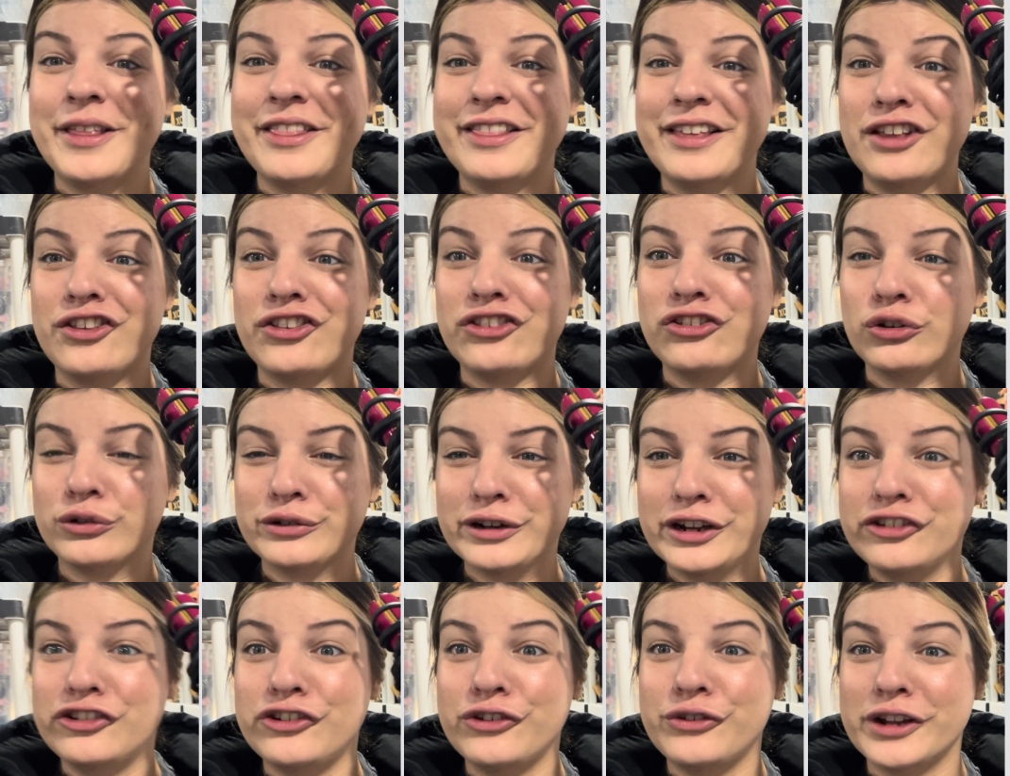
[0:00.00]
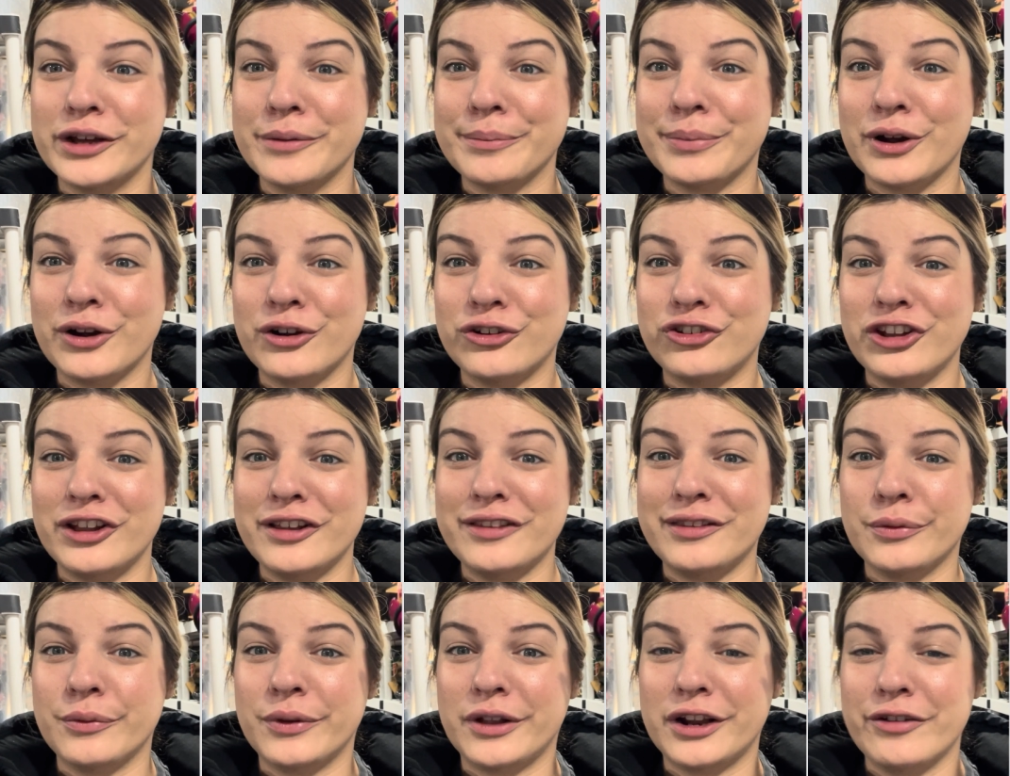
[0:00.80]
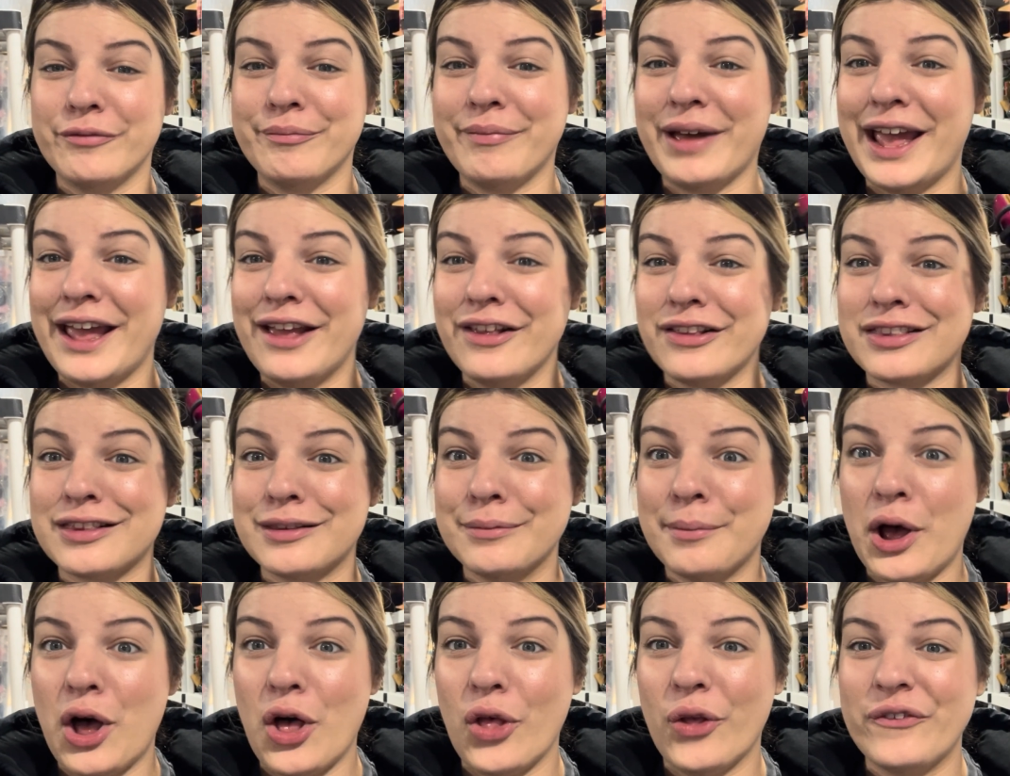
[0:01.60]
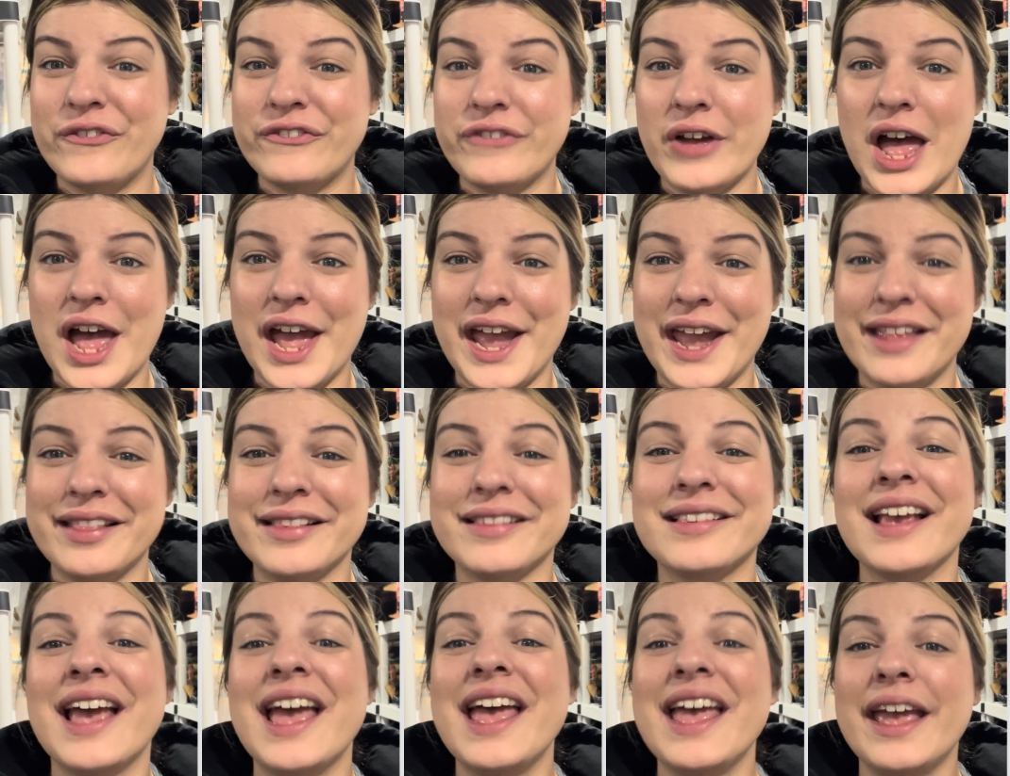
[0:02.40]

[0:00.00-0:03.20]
the storage unit purchase, one of my small finds.